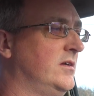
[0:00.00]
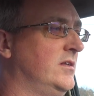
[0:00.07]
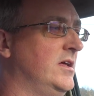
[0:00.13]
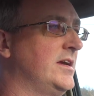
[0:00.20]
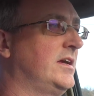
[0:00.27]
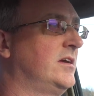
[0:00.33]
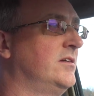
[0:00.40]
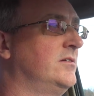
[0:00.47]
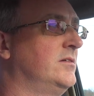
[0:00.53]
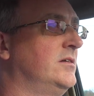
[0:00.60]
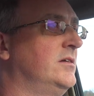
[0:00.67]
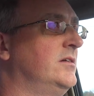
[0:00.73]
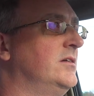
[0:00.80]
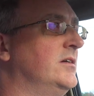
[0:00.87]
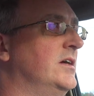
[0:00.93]
Like,
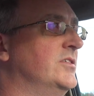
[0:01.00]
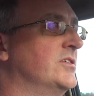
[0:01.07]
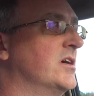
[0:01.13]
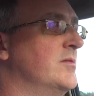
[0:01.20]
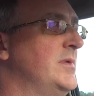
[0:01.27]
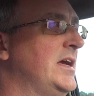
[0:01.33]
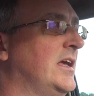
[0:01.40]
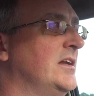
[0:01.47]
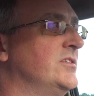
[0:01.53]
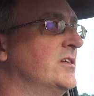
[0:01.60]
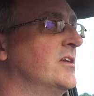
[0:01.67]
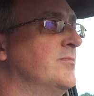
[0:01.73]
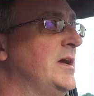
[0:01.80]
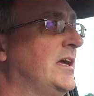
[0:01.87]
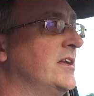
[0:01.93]
is it gonna make it? Is it
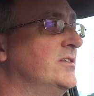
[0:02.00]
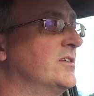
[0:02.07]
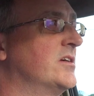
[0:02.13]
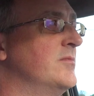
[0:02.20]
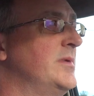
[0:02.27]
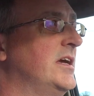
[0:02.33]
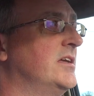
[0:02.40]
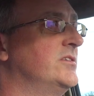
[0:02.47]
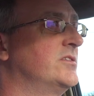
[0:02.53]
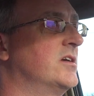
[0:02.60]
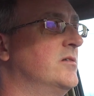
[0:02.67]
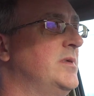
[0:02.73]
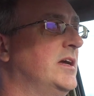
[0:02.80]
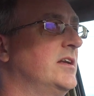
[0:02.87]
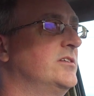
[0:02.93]
gonna make it? Is it gonna make it? Is it
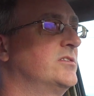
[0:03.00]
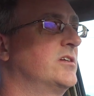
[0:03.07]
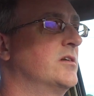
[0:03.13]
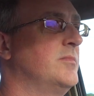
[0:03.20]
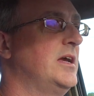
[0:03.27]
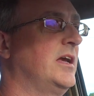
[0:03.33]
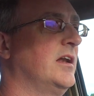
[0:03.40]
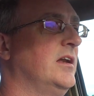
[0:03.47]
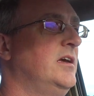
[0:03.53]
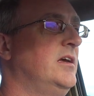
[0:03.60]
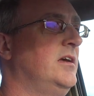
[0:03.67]
gonna make it? Is it gonna make it?